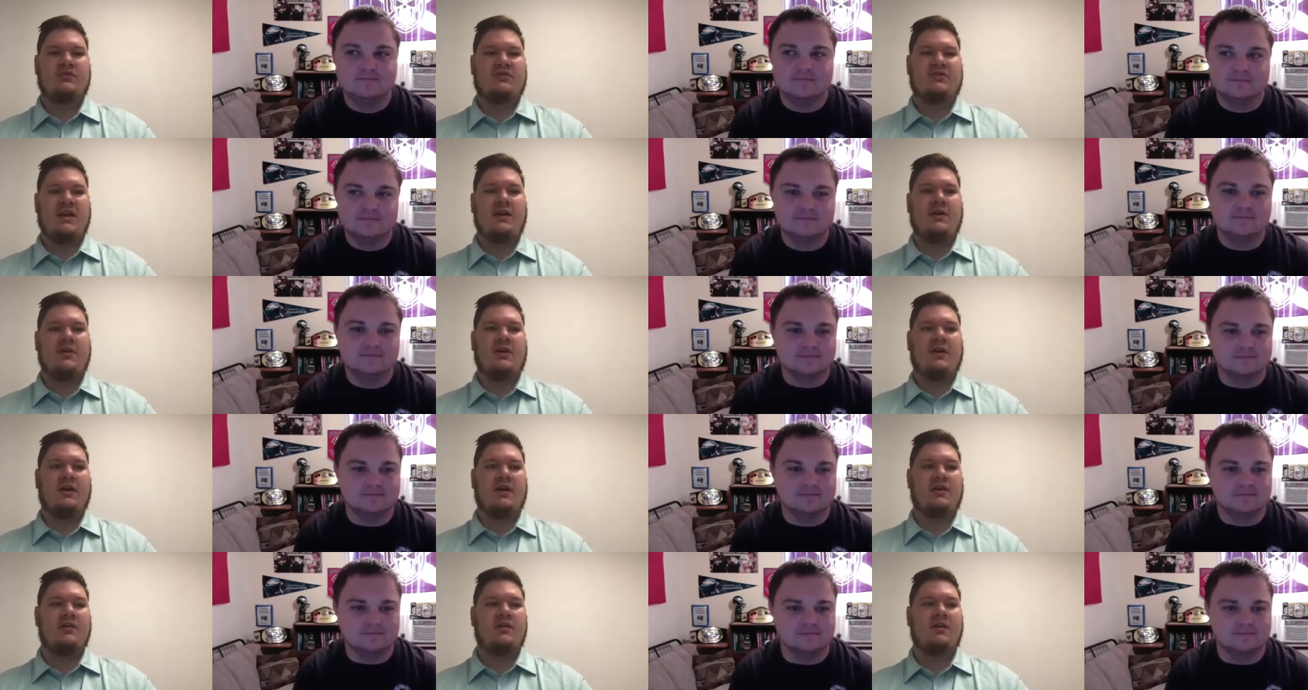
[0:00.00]
Speaker 1: area.
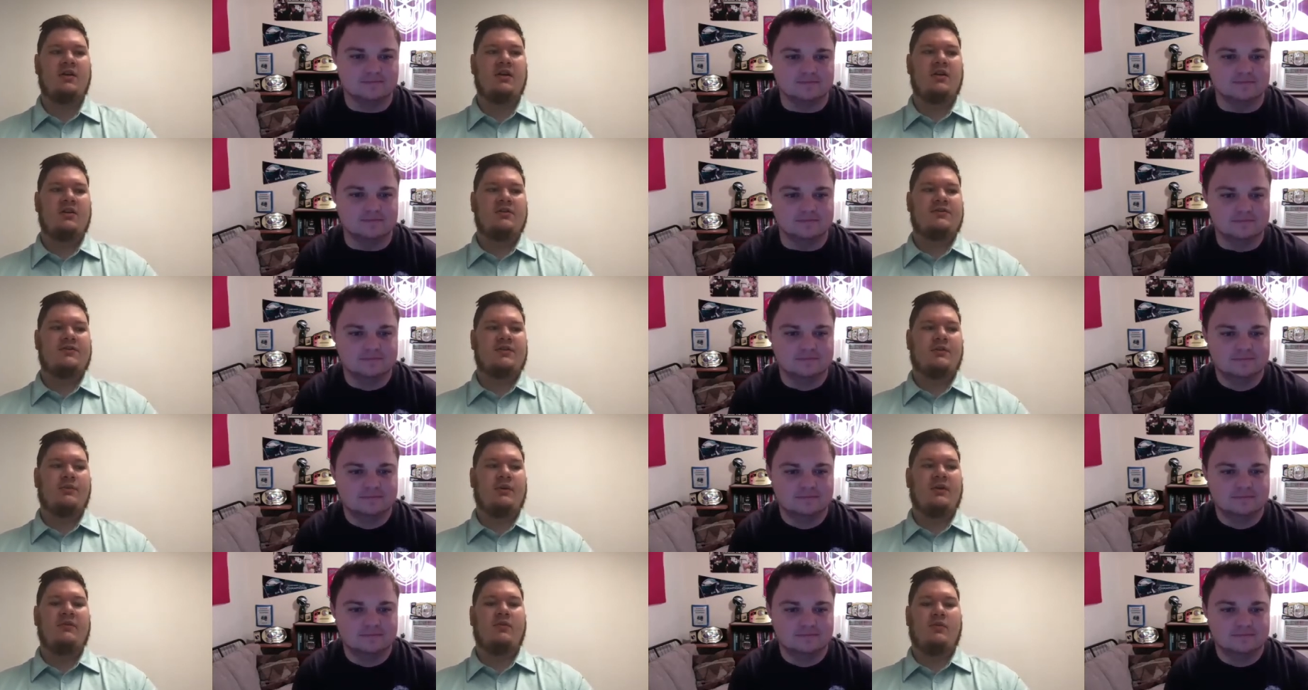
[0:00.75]
So we
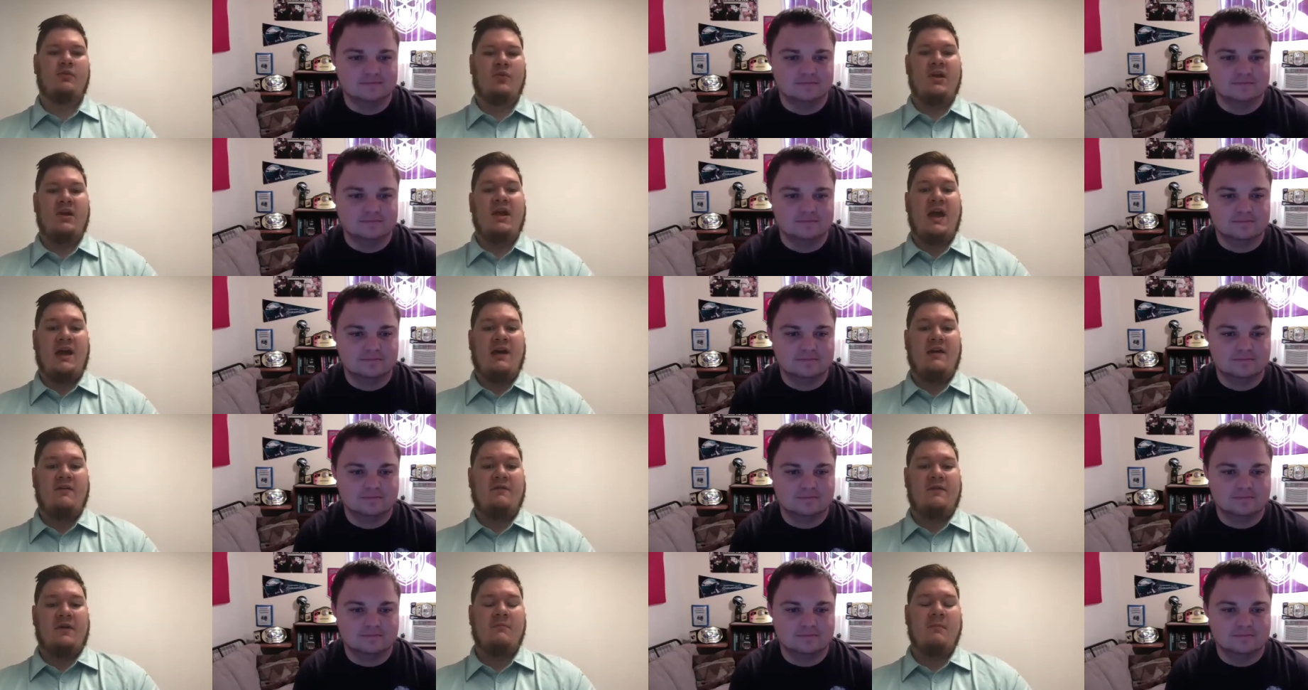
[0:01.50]
we have a
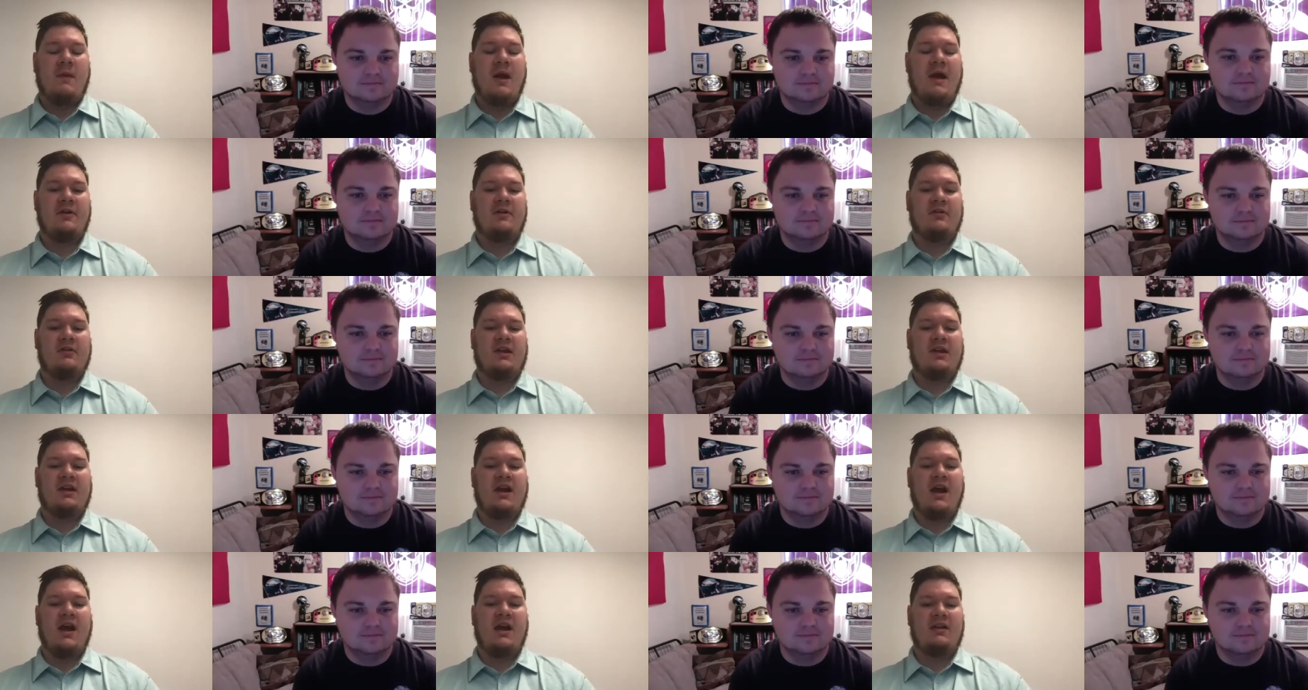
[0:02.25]
minor league
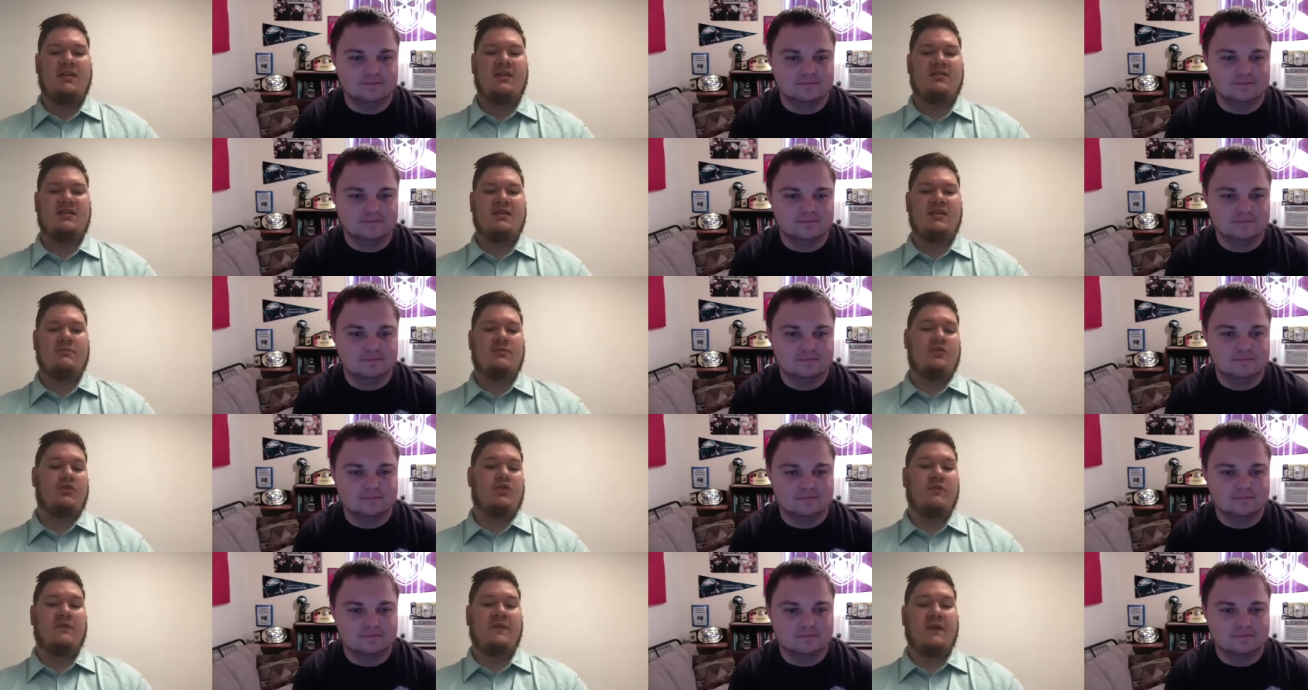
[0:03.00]
hockey team, the
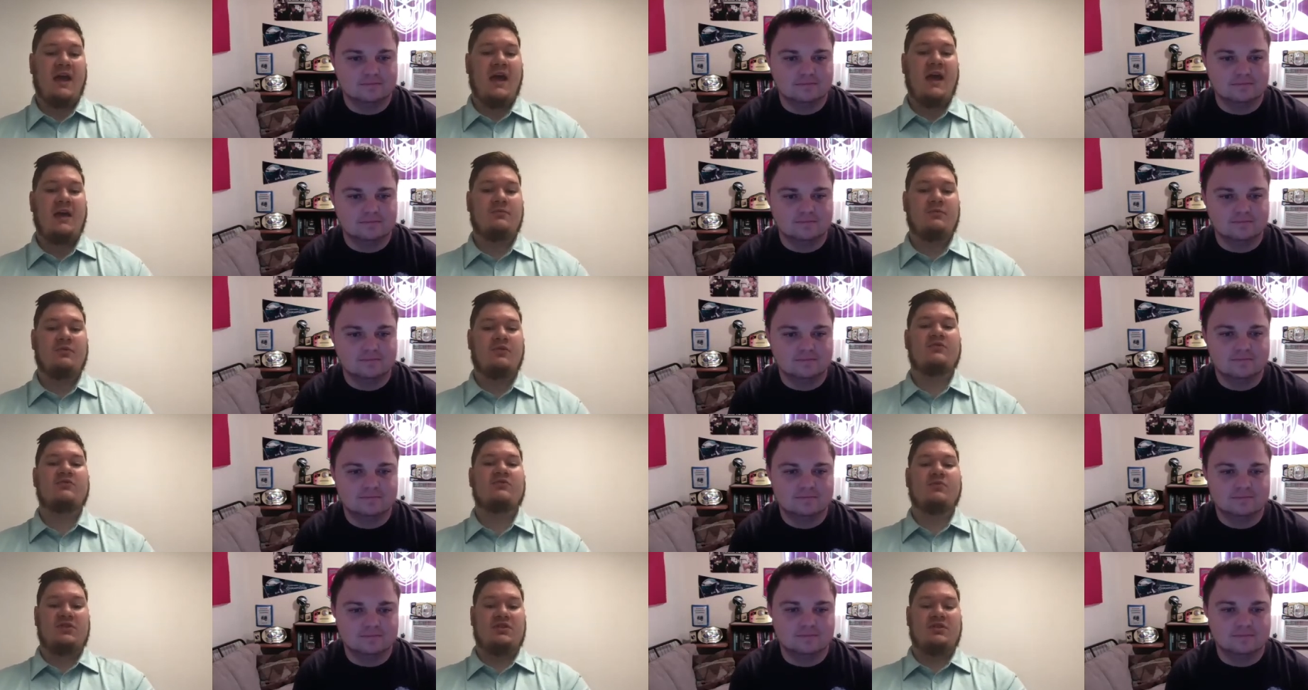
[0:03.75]
Norfolk Admirals, which
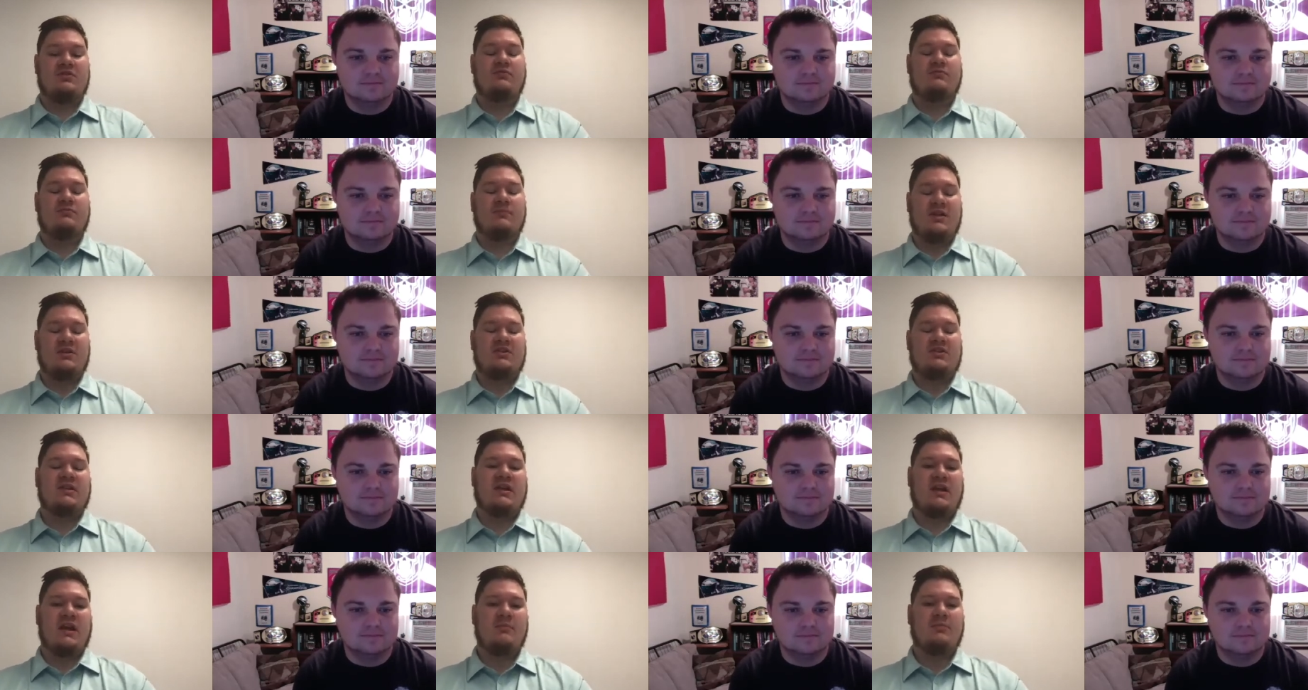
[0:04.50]
you mentioned that I
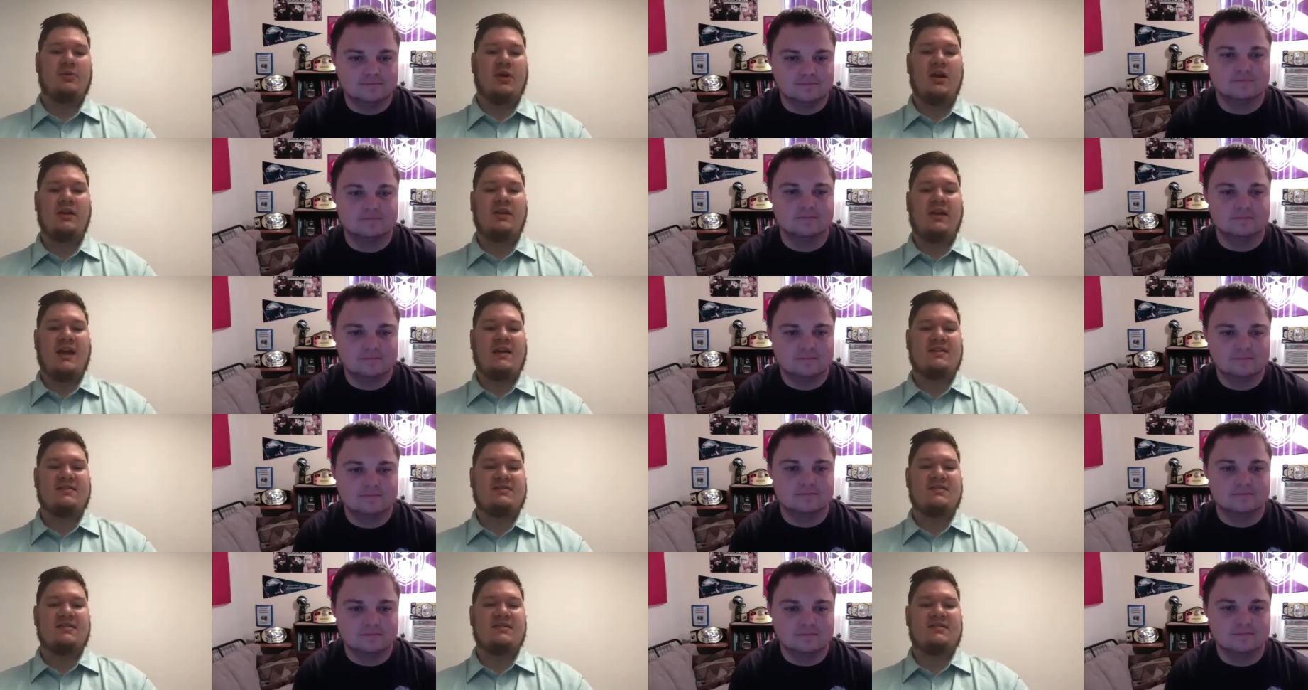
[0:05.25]
broadcasted
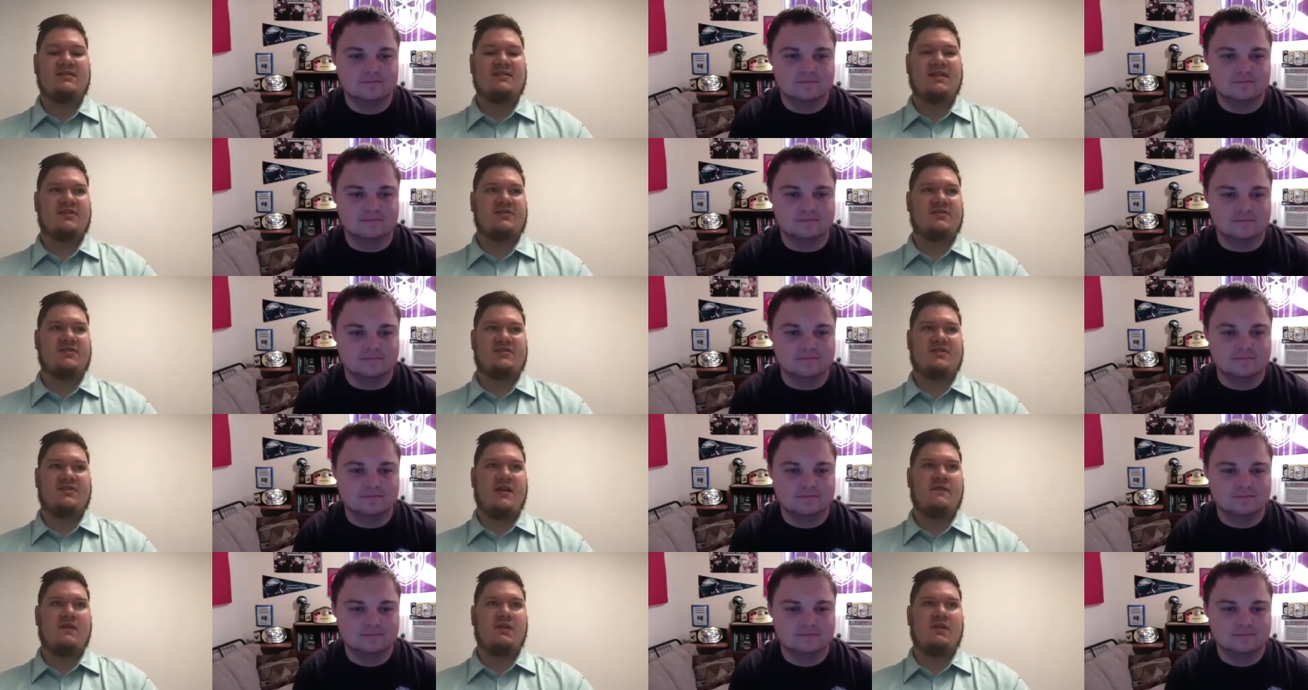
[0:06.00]
six or seven